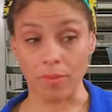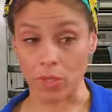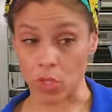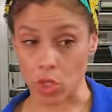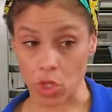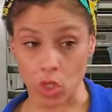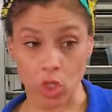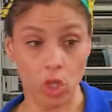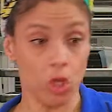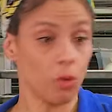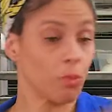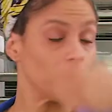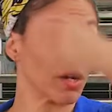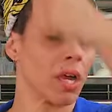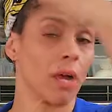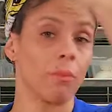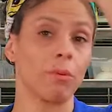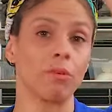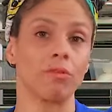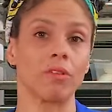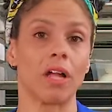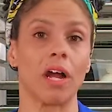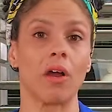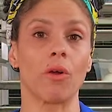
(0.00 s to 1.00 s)
scoop a cup
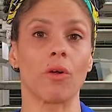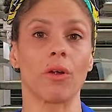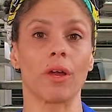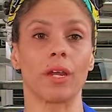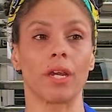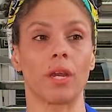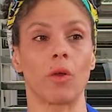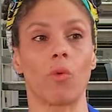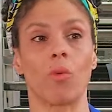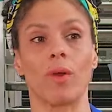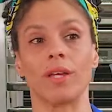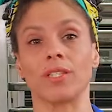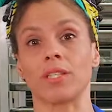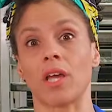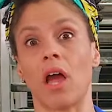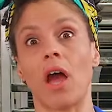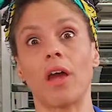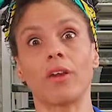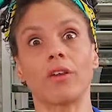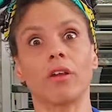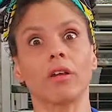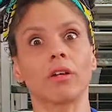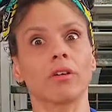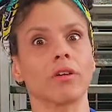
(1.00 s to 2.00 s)
of flour and it weighs
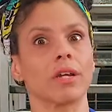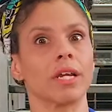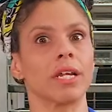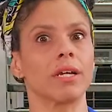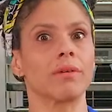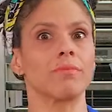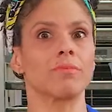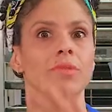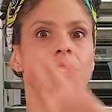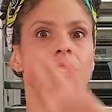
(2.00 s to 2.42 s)
100 grams.